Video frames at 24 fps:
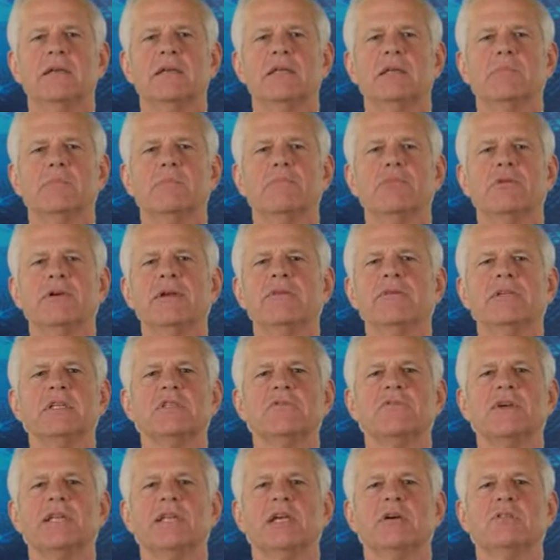The previous
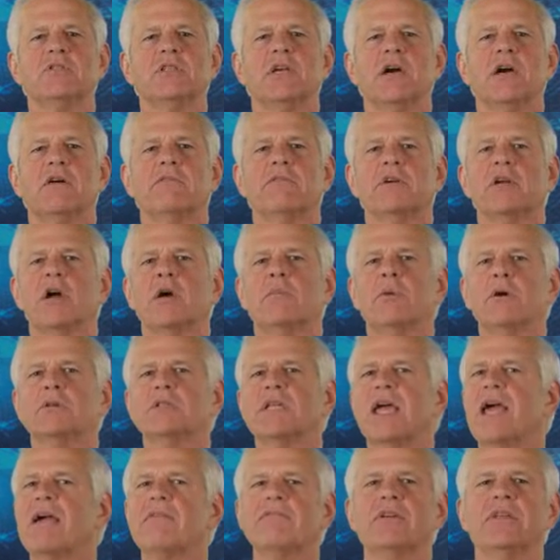videos covered almost
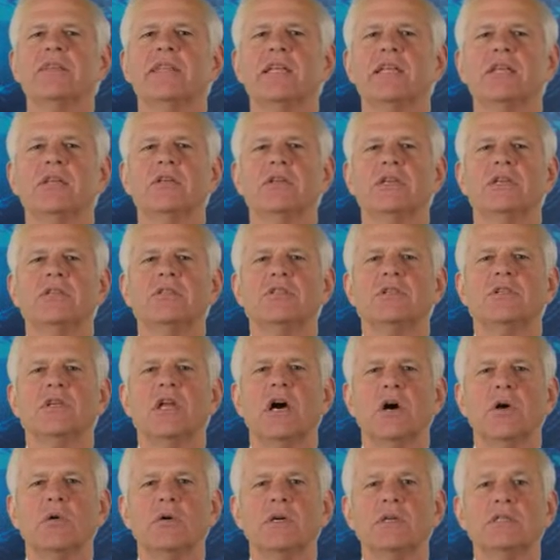everything you need to
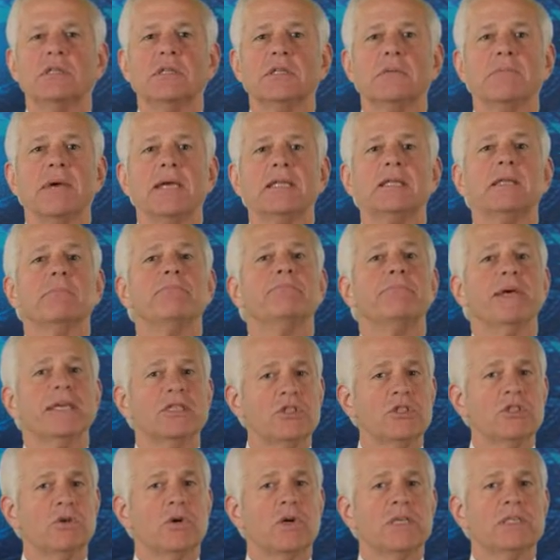know to make the
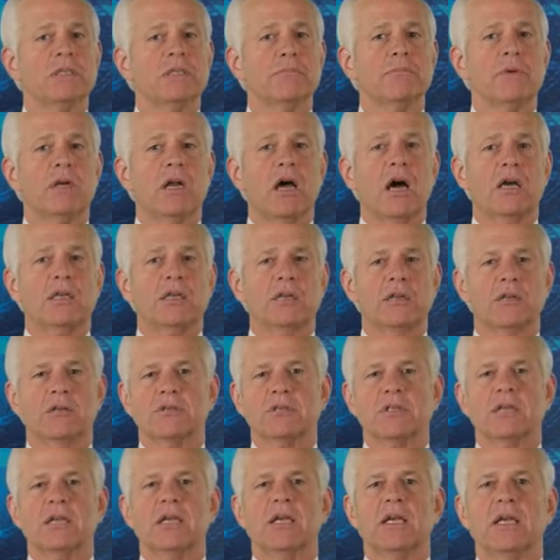best choice in
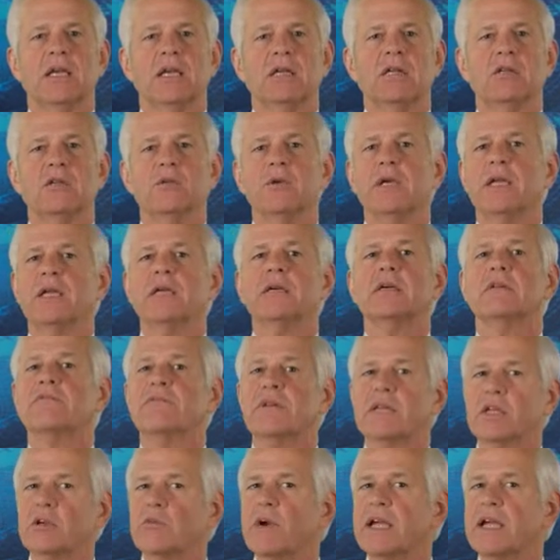binoculars, including
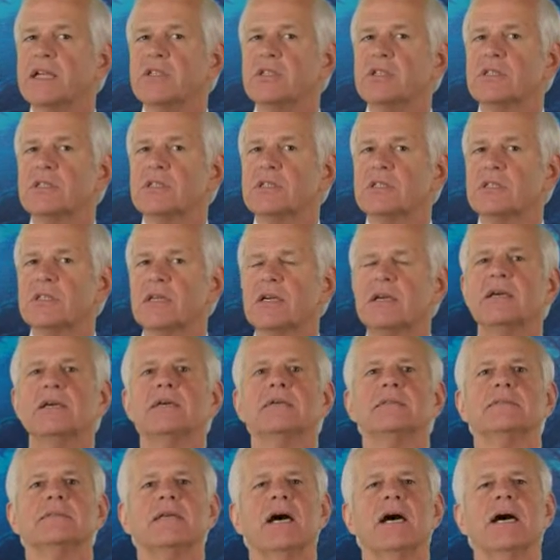configurations,
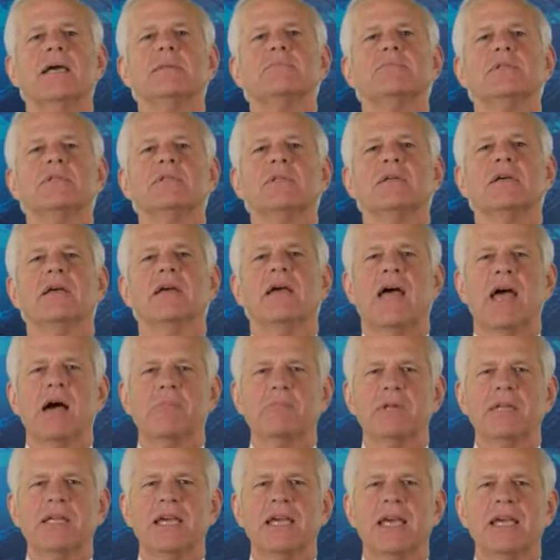types,
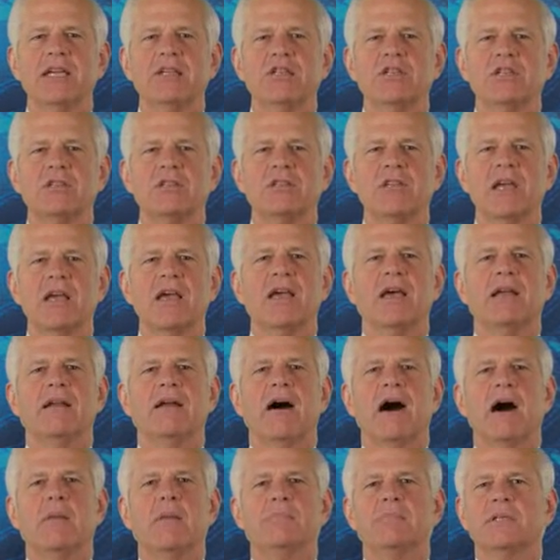applications, and
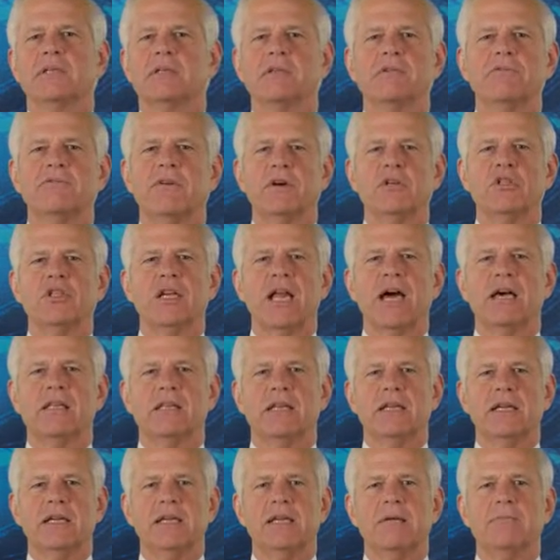optical
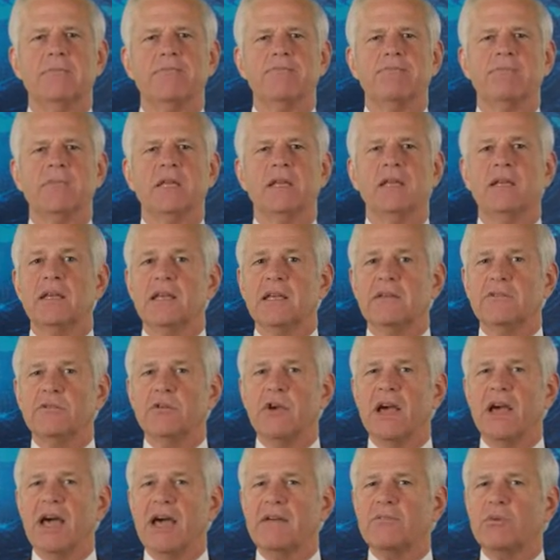functionality. If
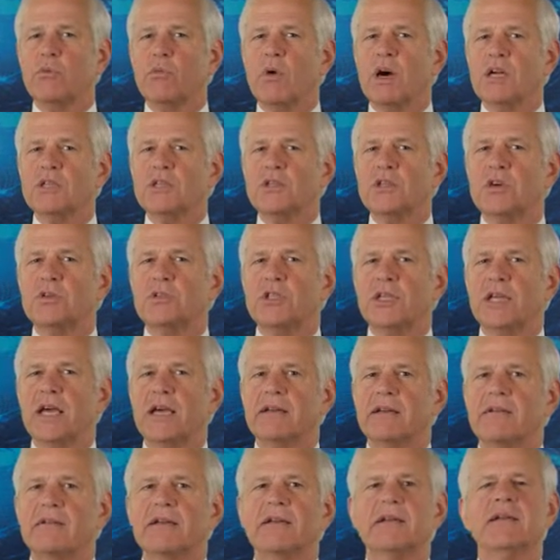you haven't watched those
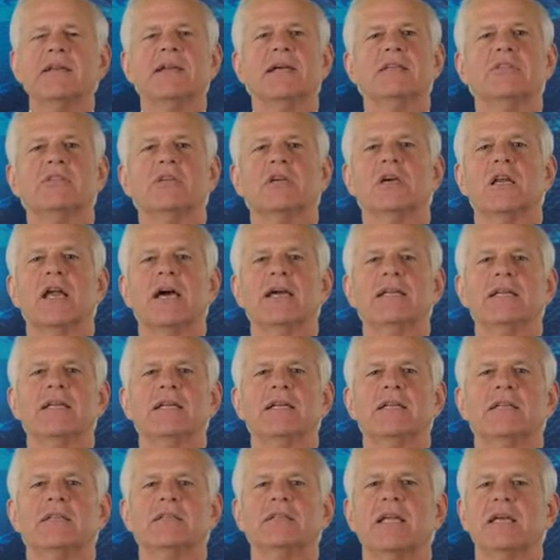yet, it's a good
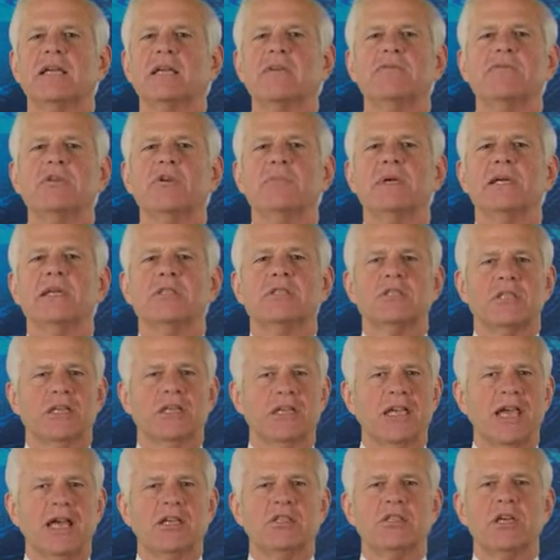idea to take a few minutes to
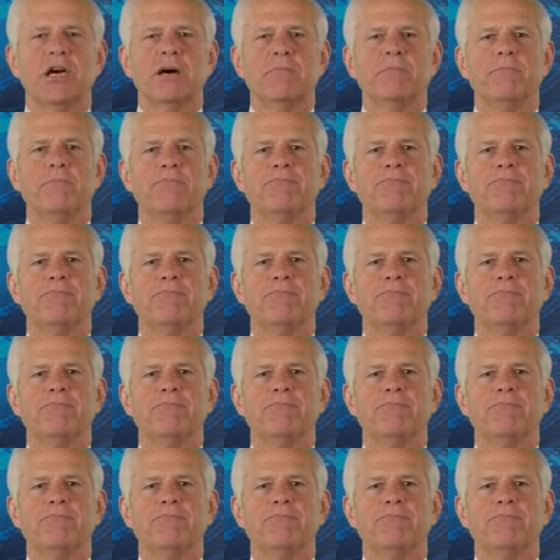catch up.